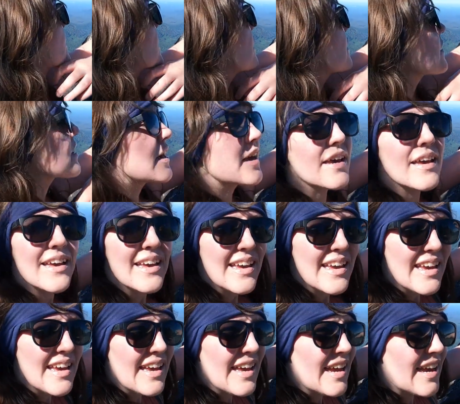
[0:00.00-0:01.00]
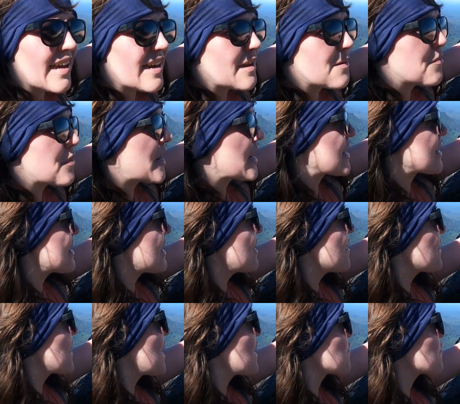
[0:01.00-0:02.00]
about heading back
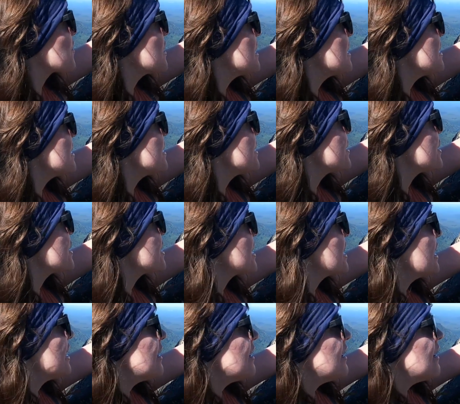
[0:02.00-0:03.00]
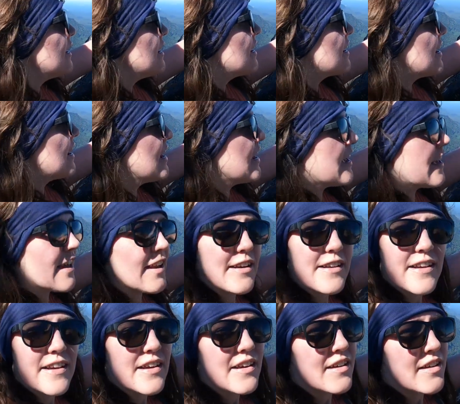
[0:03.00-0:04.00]
down that ridge
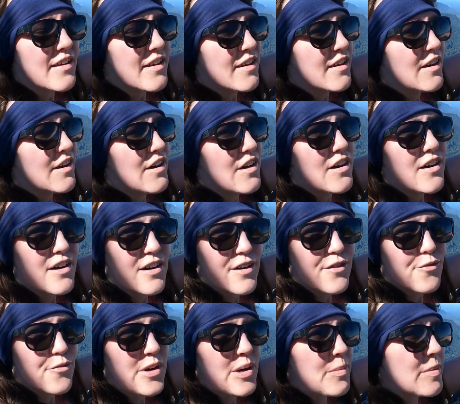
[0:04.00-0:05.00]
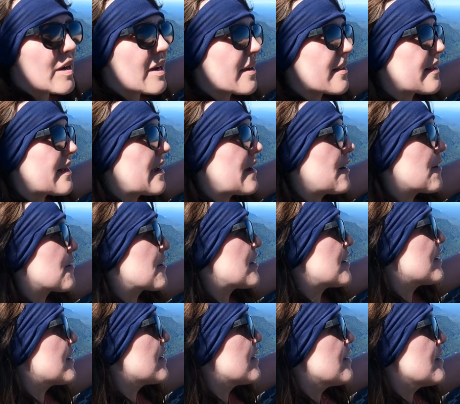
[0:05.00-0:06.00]
and all the way back
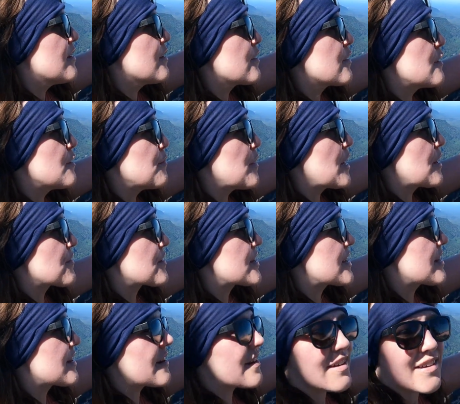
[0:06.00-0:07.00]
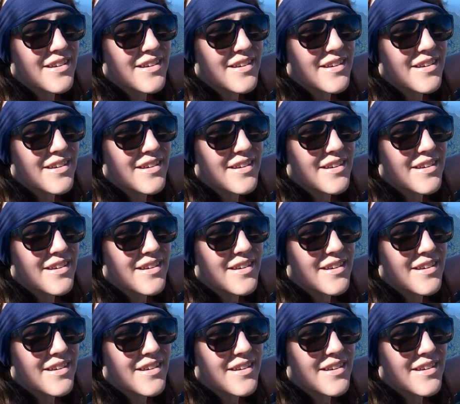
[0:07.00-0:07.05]
down the mountain.